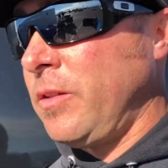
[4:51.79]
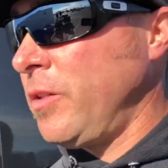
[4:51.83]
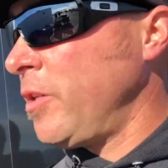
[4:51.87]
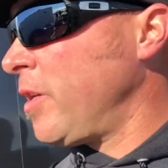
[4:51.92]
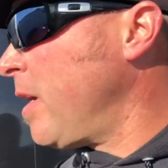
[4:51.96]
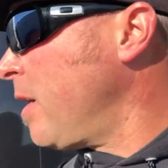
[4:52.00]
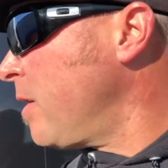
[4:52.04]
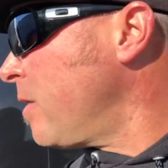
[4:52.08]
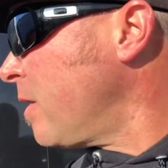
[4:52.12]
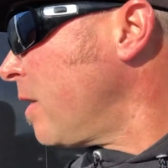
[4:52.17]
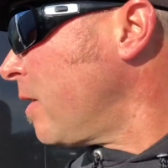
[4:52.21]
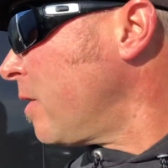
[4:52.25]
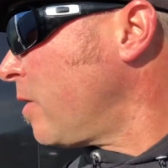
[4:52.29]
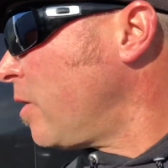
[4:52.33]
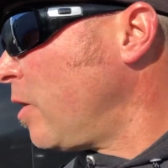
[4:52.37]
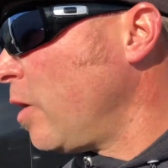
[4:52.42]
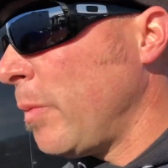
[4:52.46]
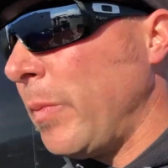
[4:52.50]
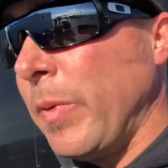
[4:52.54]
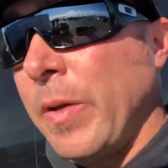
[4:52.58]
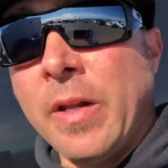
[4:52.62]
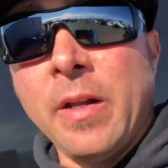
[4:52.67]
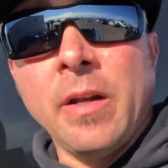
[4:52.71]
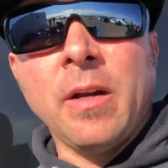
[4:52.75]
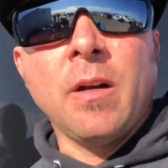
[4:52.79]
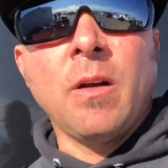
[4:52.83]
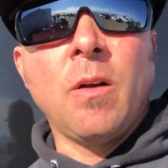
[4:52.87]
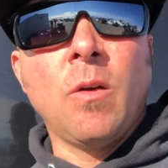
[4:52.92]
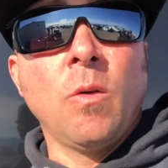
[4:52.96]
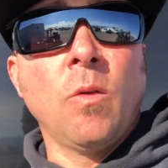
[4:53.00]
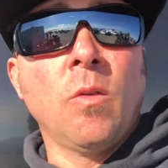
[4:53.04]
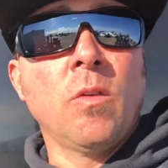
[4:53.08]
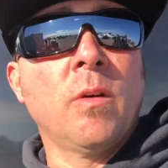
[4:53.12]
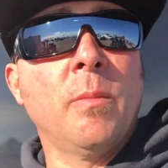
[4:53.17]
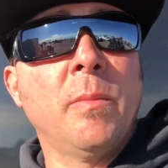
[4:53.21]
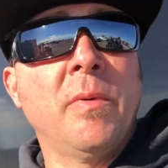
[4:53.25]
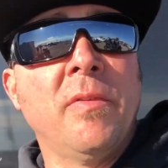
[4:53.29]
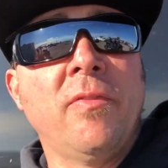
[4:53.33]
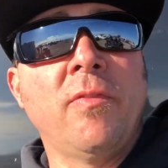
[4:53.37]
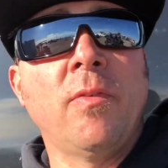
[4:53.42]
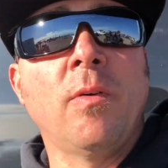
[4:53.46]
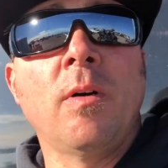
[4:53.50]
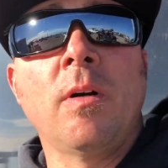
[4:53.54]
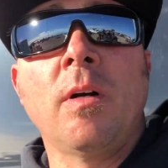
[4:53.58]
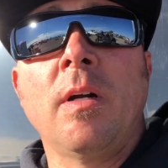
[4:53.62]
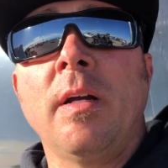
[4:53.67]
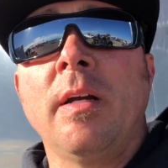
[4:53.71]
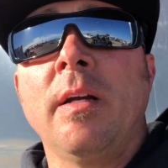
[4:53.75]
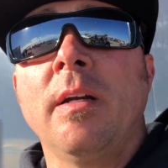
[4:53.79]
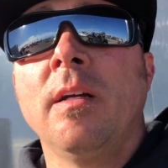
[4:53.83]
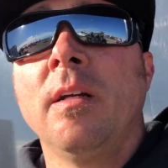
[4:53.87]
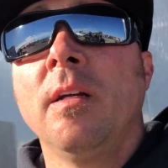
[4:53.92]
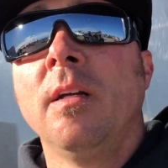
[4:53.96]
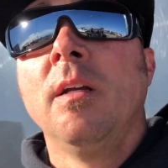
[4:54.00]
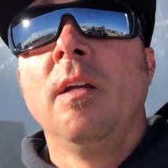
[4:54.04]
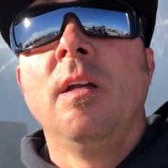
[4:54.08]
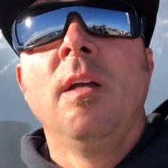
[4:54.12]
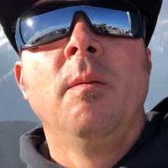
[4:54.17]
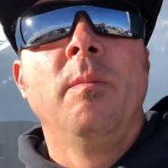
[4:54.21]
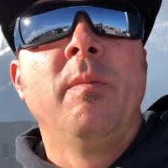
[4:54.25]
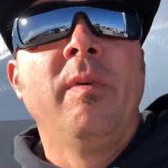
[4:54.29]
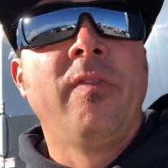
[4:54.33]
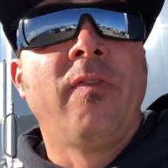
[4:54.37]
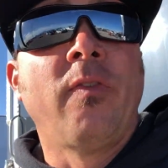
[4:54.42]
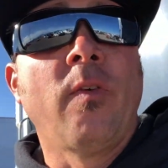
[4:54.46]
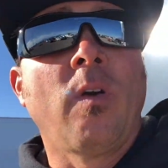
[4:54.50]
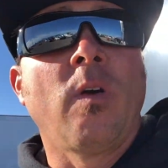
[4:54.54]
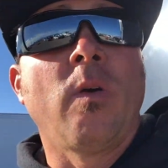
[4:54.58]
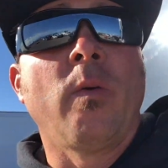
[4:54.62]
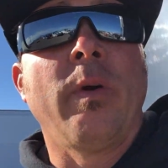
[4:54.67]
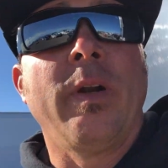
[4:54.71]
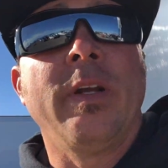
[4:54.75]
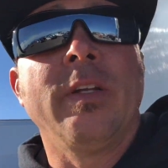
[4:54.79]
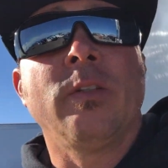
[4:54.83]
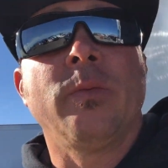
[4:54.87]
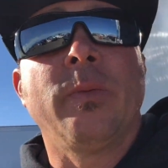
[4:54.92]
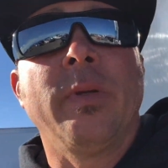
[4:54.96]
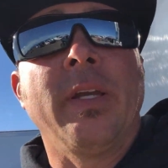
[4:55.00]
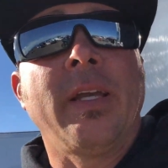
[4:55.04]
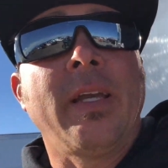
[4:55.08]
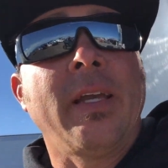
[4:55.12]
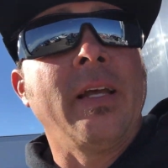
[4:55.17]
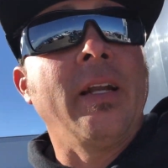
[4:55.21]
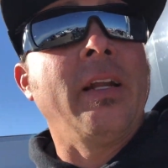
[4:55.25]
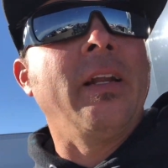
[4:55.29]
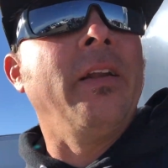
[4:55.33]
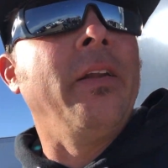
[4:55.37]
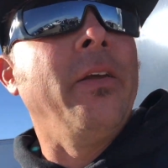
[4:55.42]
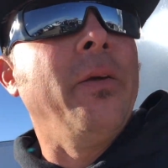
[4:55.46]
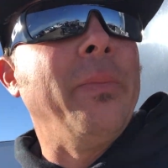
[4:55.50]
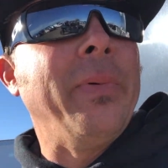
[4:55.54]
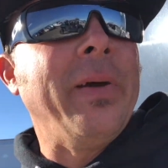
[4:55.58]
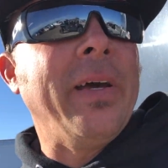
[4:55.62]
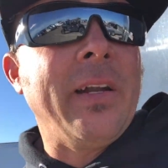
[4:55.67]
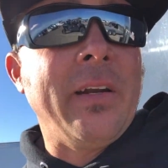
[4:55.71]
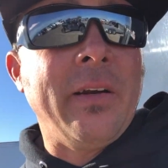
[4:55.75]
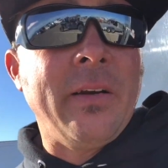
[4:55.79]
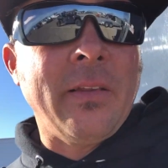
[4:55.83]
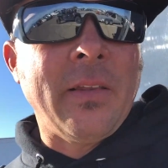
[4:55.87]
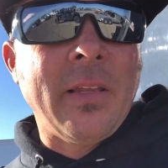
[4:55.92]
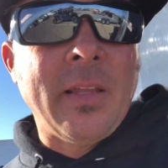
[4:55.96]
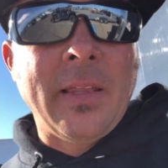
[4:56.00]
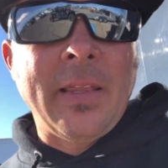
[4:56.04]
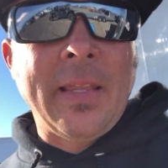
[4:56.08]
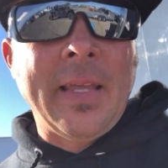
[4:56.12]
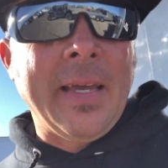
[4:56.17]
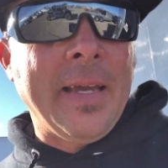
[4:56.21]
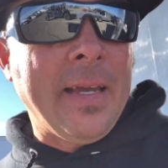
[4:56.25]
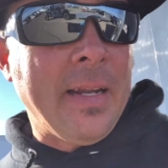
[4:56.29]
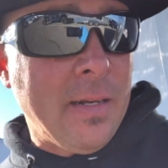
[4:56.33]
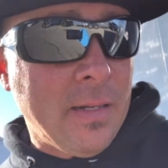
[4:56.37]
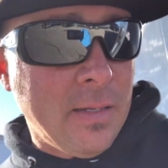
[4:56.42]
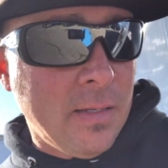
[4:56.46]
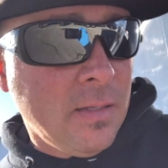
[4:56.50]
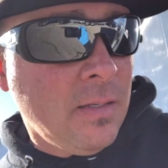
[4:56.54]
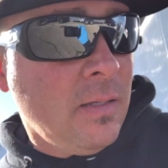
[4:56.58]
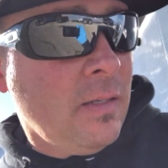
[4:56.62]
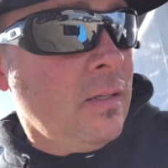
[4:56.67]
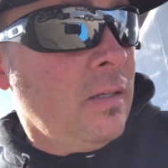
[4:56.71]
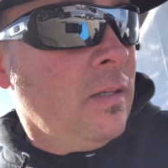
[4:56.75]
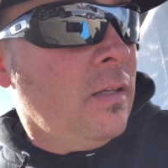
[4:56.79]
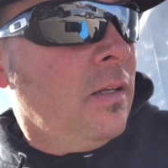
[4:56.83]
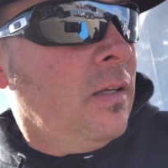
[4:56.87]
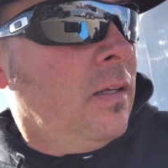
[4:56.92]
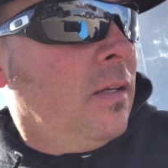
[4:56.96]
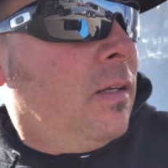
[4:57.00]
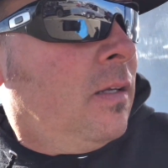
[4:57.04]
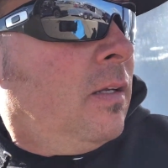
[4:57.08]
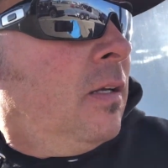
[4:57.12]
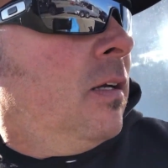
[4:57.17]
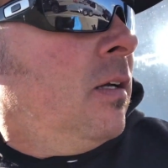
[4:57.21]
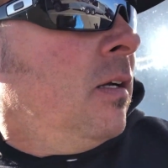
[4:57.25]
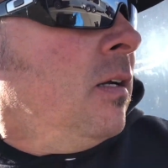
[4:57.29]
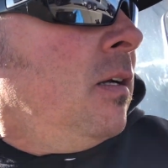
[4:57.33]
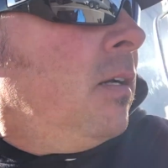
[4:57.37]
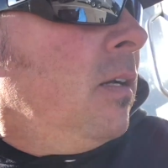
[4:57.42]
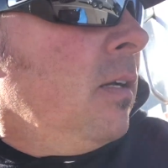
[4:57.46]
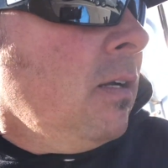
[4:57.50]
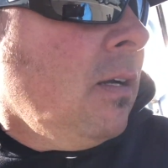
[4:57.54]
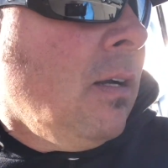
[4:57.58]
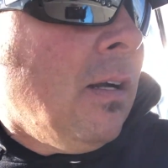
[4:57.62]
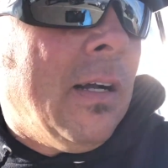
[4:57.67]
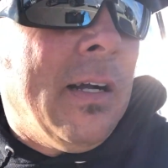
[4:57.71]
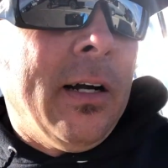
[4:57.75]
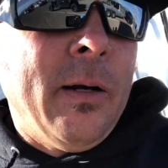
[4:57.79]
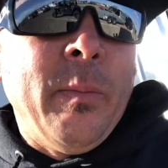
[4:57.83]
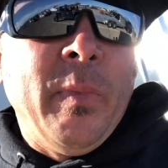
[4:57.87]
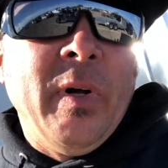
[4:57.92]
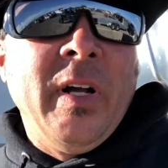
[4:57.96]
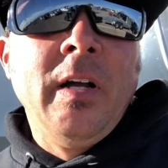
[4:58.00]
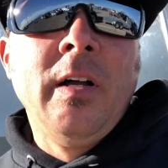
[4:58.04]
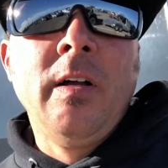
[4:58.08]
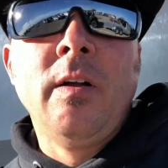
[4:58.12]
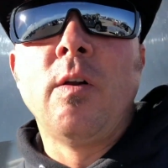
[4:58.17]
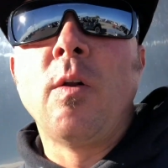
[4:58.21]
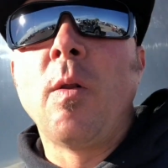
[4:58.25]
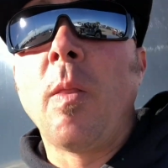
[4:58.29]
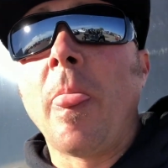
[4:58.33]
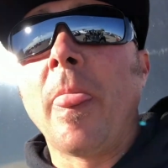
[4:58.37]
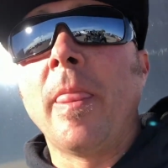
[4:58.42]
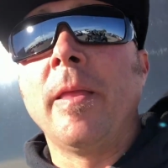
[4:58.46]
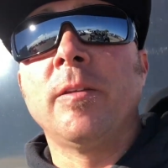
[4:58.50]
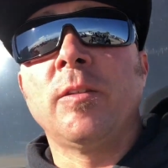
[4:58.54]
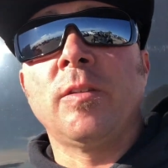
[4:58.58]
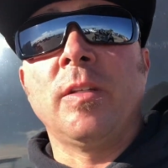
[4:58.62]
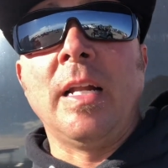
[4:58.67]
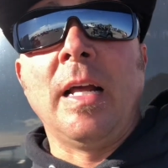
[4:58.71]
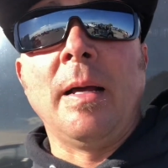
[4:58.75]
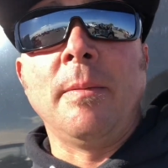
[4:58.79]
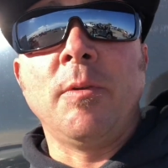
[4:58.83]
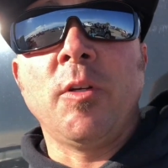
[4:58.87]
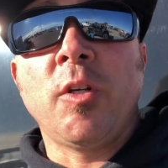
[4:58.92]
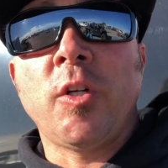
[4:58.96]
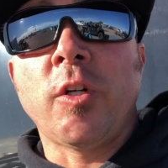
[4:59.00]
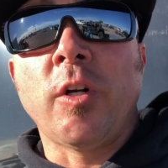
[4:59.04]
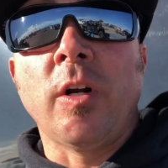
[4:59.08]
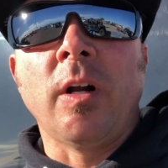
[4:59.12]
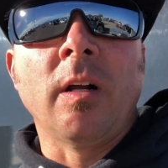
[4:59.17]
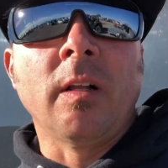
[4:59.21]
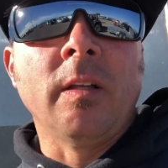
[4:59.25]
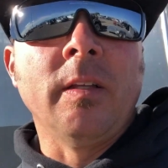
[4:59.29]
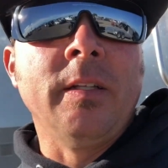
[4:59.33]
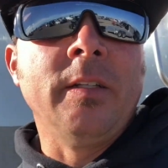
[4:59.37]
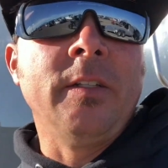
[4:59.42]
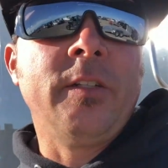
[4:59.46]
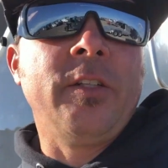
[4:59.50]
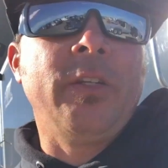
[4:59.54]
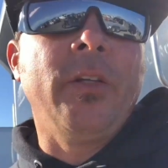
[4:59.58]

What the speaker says: changed that stupid intercooler before a race weekend. I knew better than that. So now I'm just struggling